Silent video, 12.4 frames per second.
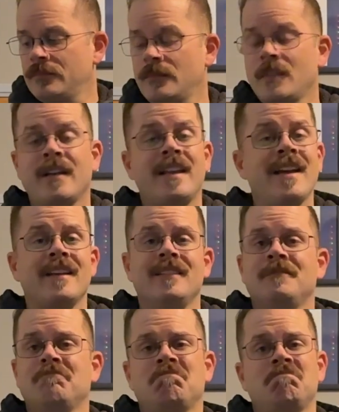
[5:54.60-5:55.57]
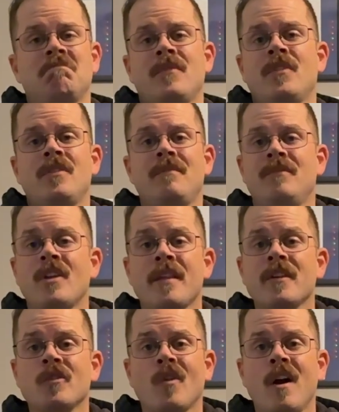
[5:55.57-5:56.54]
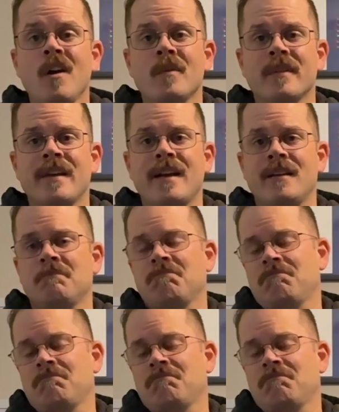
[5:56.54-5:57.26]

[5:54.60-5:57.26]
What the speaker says: Again, nothing wrong with that.